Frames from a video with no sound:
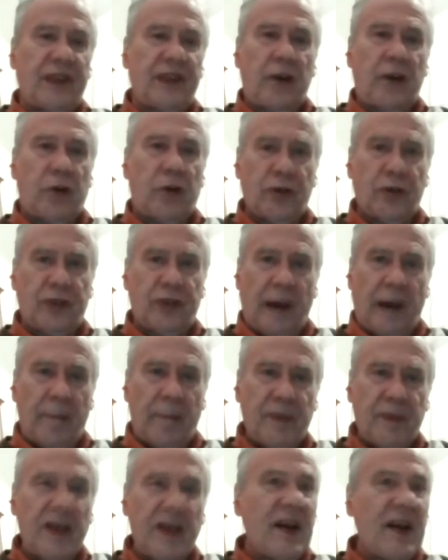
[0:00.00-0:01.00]
Dakota.
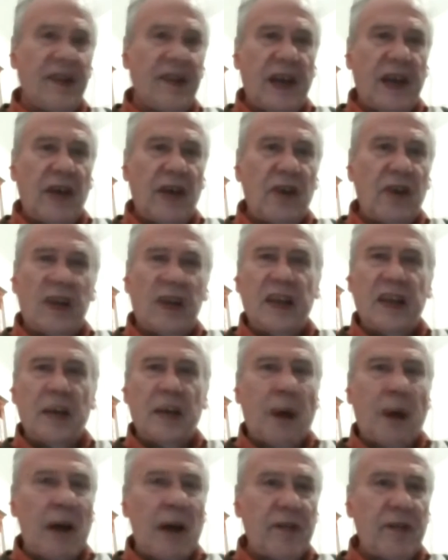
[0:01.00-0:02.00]
They are really
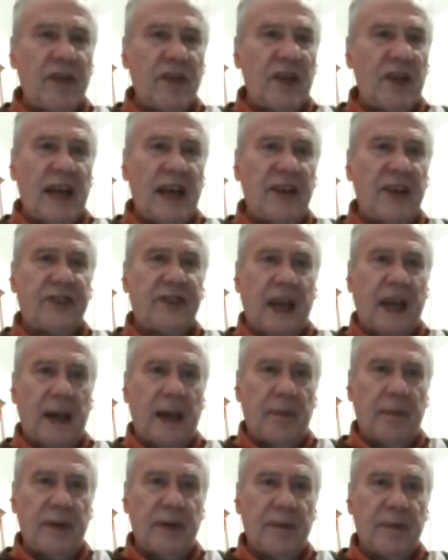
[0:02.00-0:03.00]
a part of the
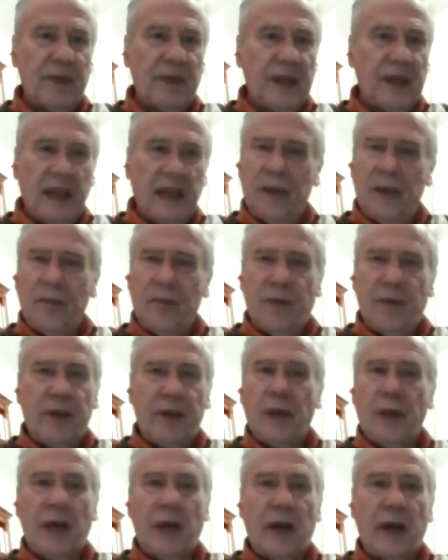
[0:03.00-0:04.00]
landscape. Even
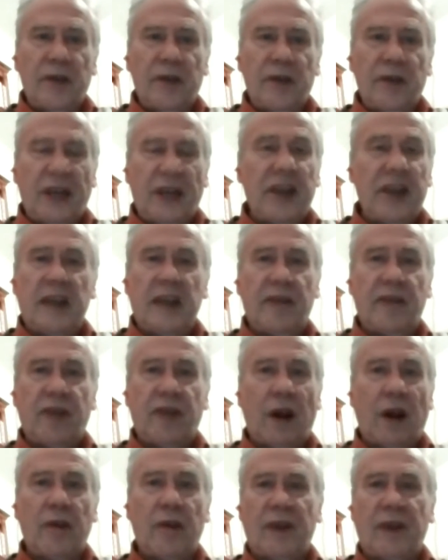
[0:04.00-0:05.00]
when we are standing in
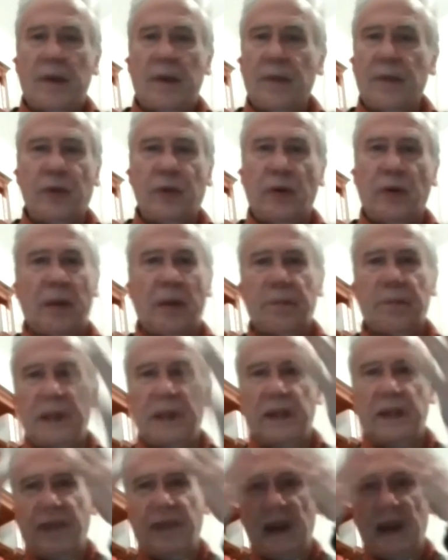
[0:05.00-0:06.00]
front of them, you
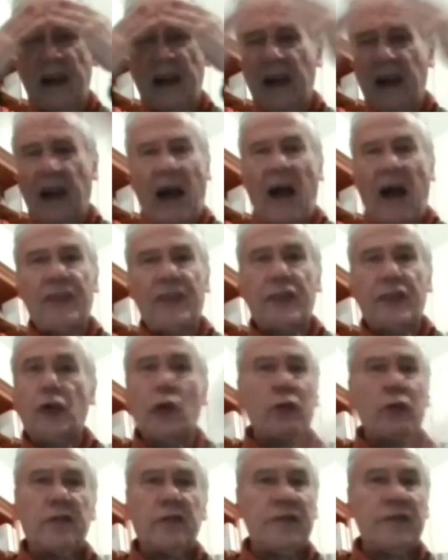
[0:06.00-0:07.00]
believe, are they
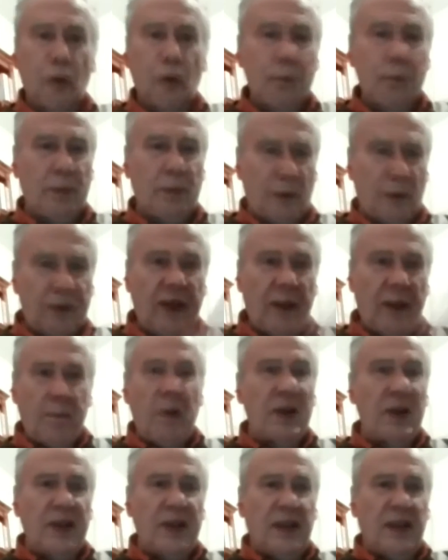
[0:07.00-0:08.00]
totally stupid what they're
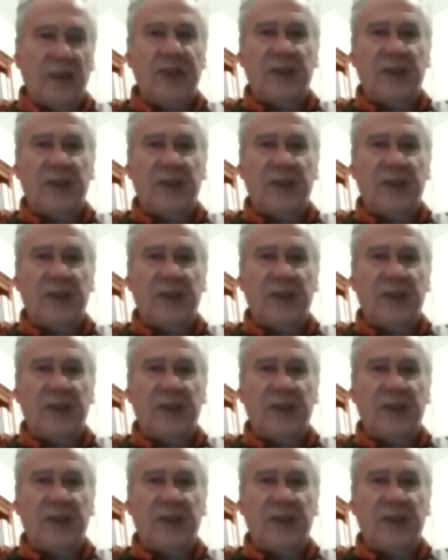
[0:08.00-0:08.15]
building in